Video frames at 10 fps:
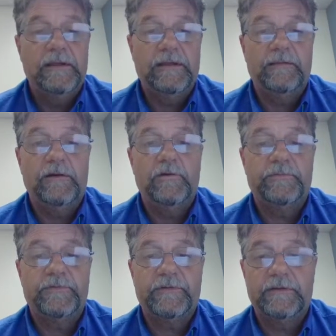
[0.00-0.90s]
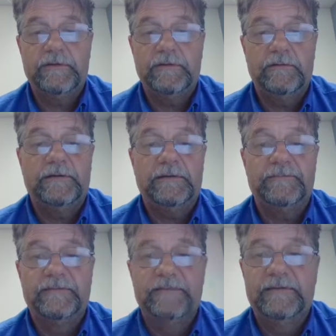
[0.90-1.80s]
in the hopes that you
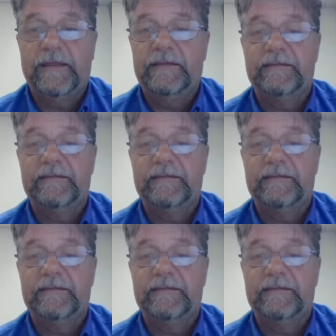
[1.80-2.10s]
take